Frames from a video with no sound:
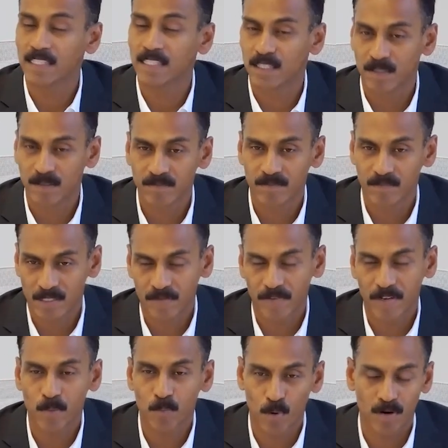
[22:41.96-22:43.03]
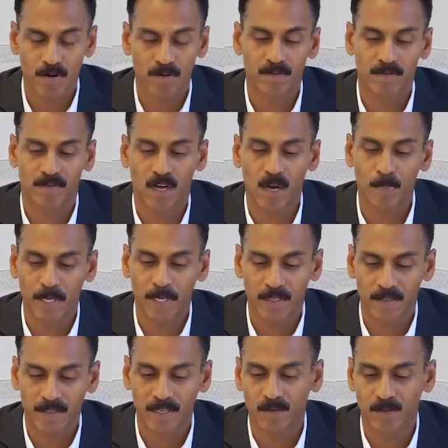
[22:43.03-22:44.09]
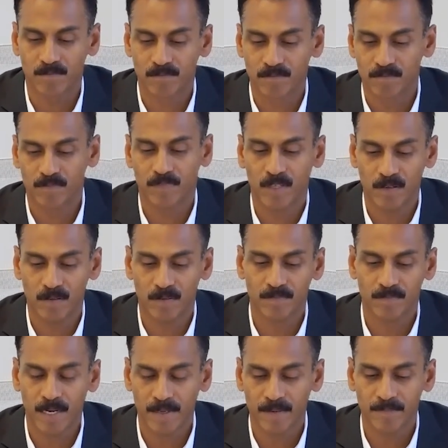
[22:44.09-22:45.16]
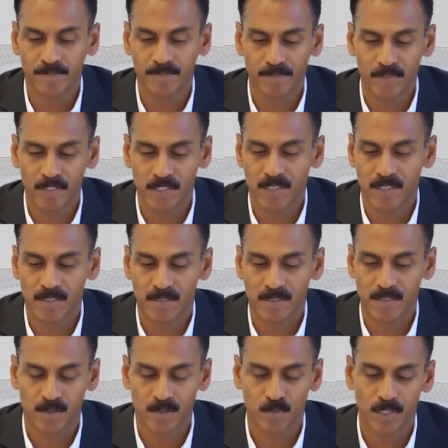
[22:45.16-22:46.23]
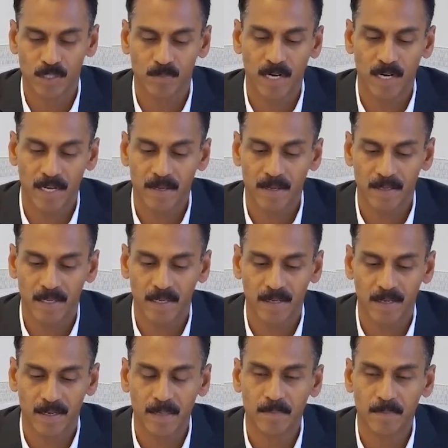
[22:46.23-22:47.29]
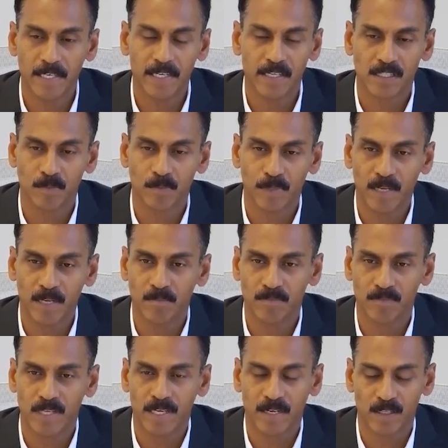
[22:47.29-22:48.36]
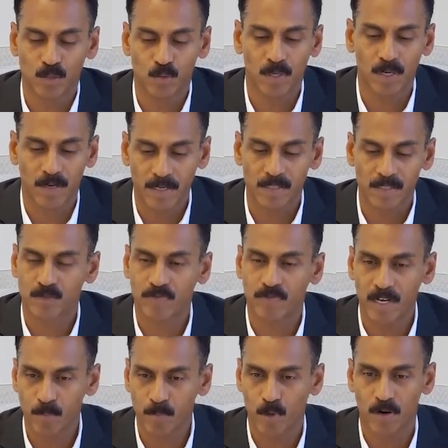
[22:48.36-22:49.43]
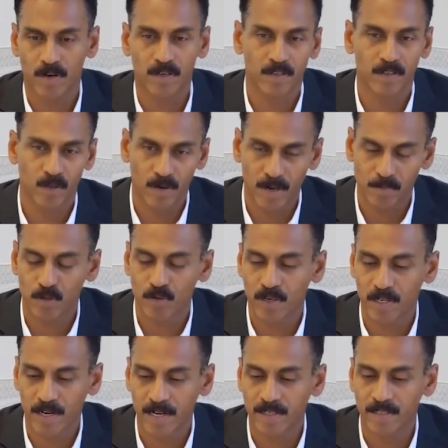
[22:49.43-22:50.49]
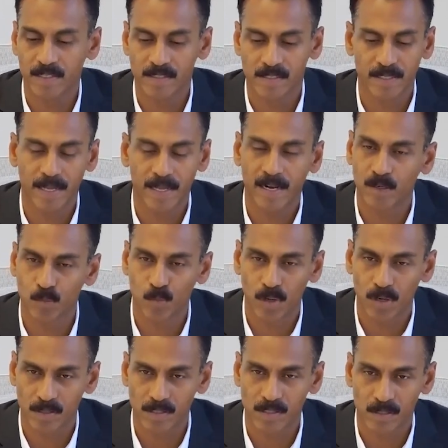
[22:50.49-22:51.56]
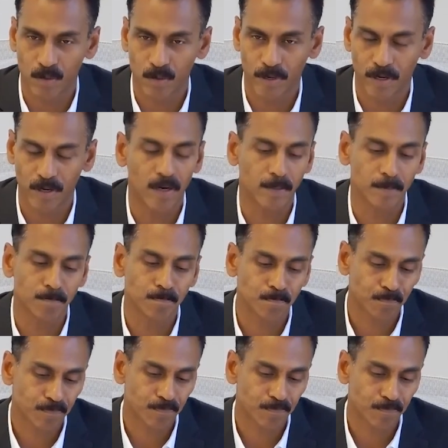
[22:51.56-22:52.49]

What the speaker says: that's a very important topic that, I discussed this with my leadership team there as well, right? It's very important. You're absolutely right. There's a talent war that's going on.